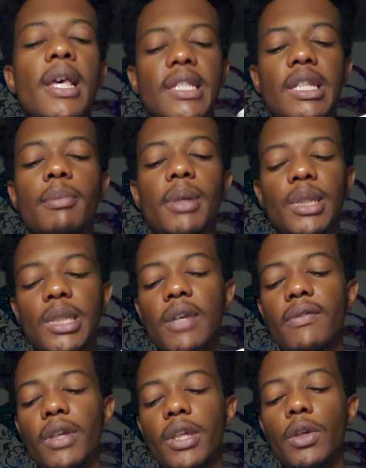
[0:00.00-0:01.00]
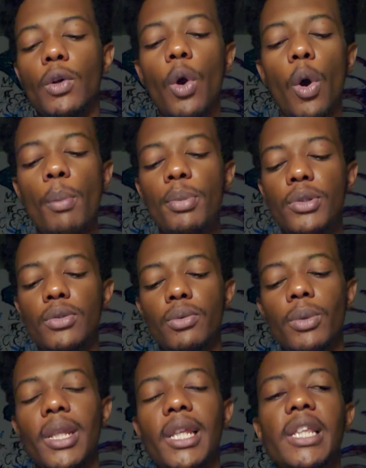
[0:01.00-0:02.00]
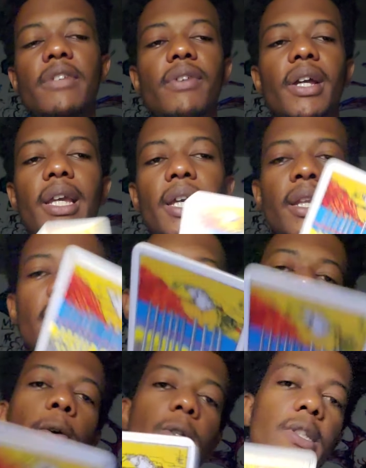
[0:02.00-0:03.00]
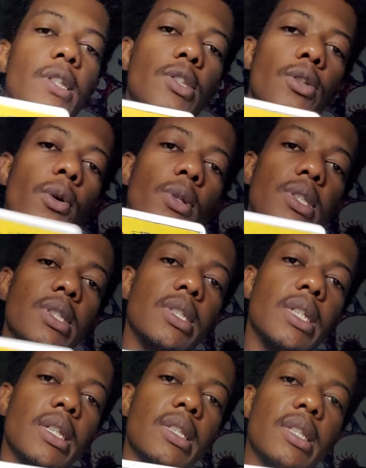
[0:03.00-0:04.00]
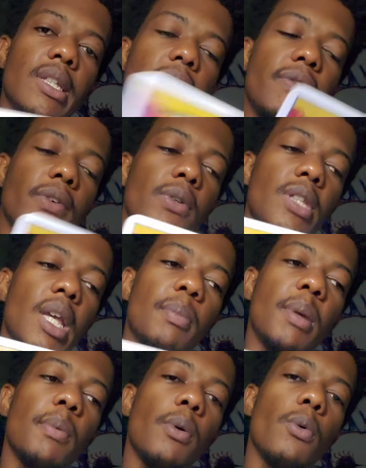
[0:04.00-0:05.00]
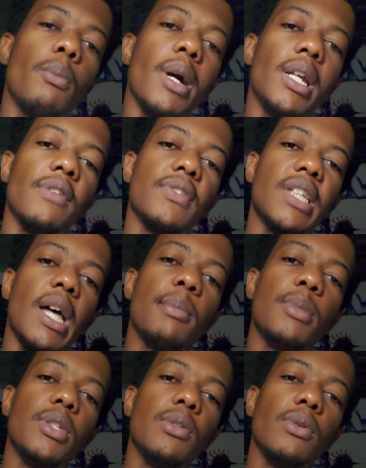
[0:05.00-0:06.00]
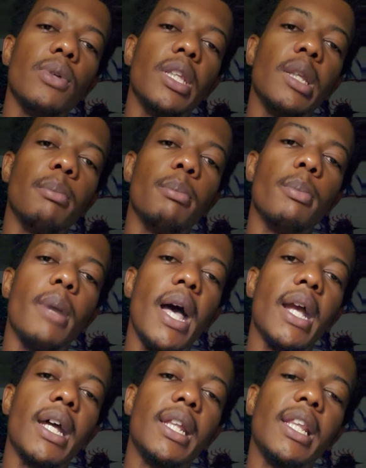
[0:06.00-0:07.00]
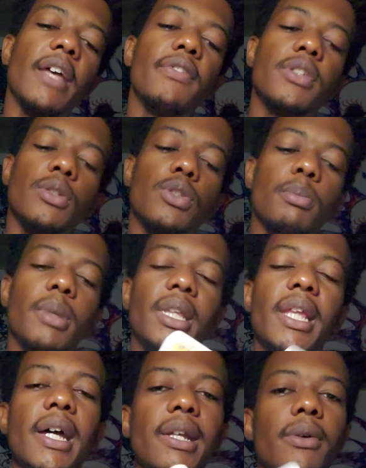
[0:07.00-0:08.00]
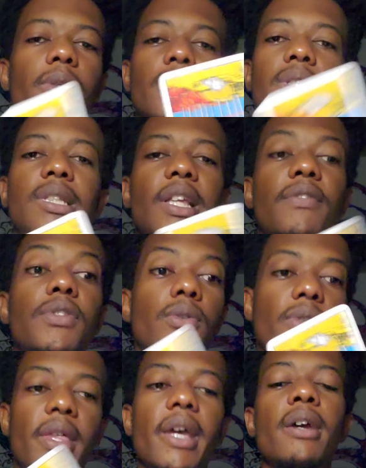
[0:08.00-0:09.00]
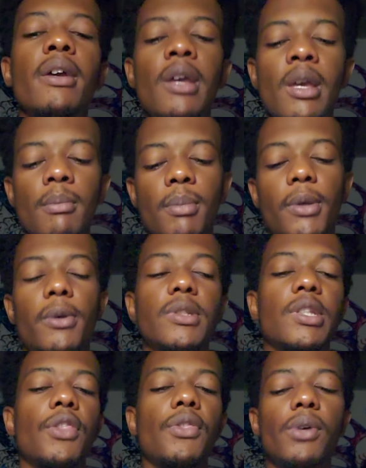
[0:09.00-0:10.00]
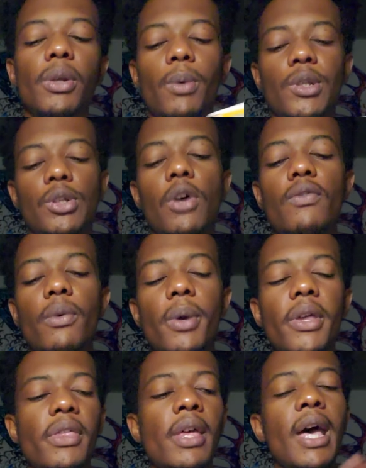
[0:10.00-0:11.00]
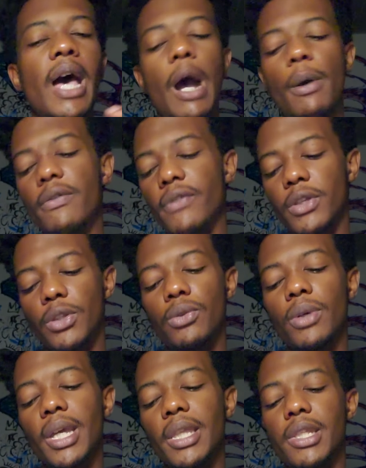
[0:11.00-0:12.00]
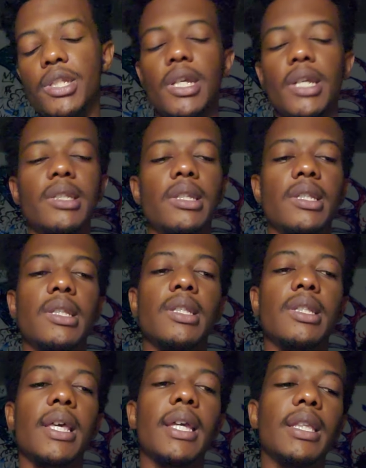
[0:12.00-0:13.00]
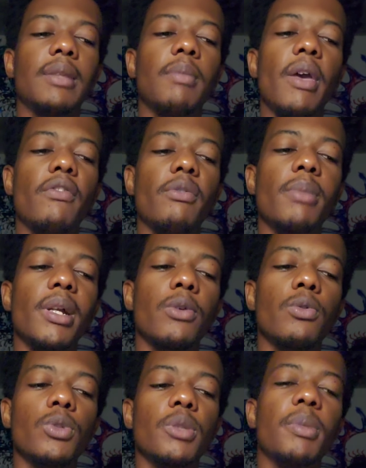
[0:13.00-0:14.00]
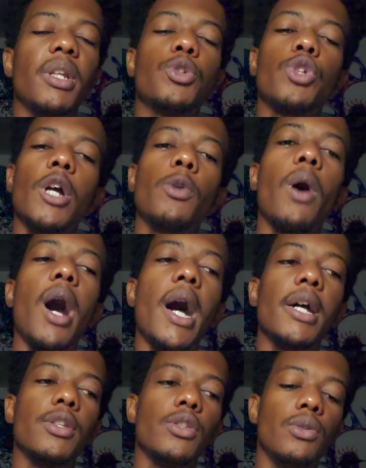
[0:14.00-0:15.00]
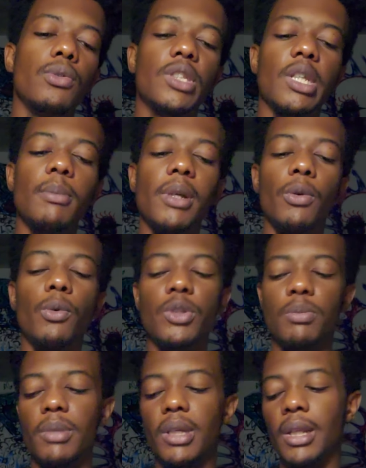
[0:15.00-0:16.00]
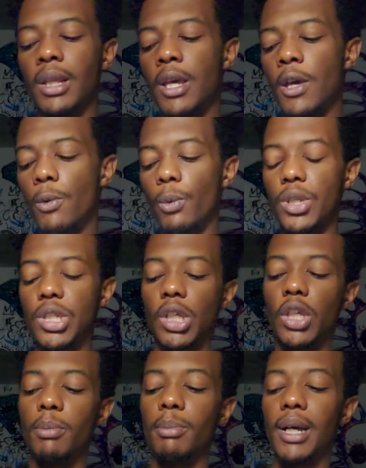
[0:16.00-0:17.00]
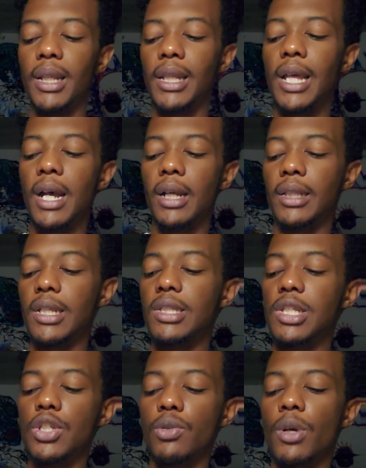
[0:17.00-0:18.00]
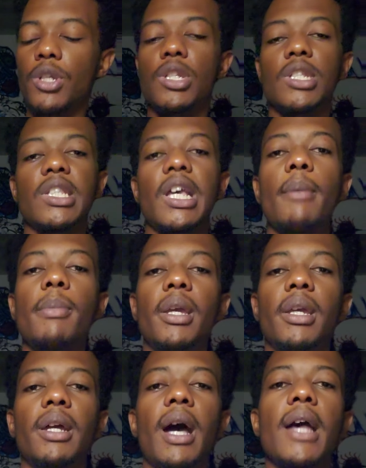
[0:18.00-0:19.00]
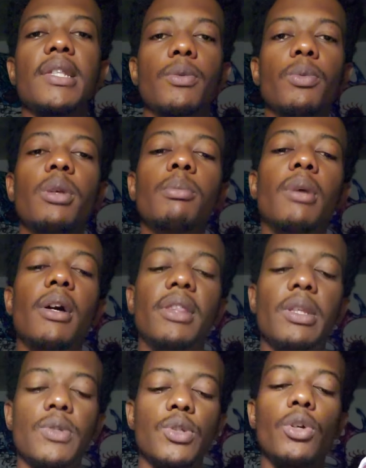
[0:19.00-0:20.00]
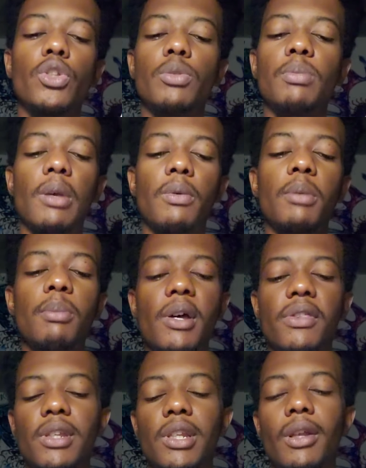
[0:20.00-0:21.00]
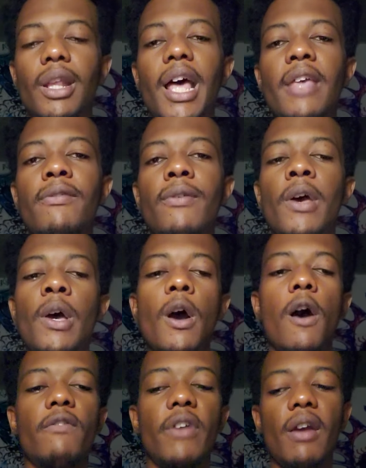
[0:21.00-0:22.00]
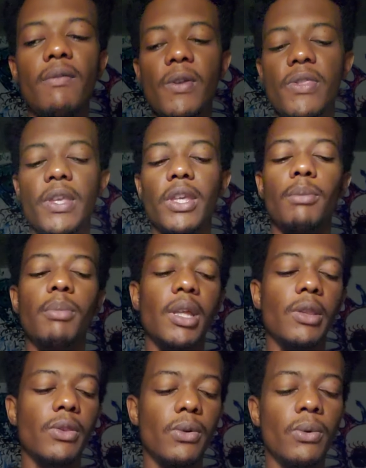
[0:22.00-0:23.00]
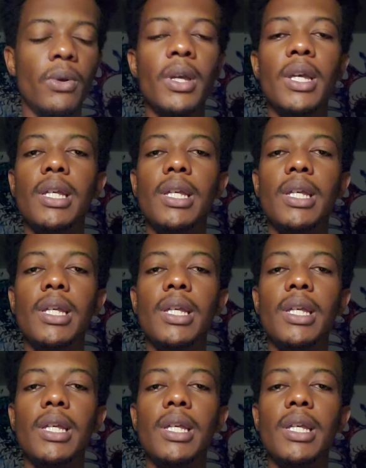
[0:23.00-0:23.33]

Somebody's giving you hope to really live again. Because this sword it feels like people who might have stabbed you in the back and left you to be dead, or just left you there because they thought it was over with. However, you do get the Justice. It's like everybody who's been trying to hurt you, somebody who's been wishing you bad luck. This situation is coming as a rebirth. There's going to be a rebirth in your life of everything you've been through.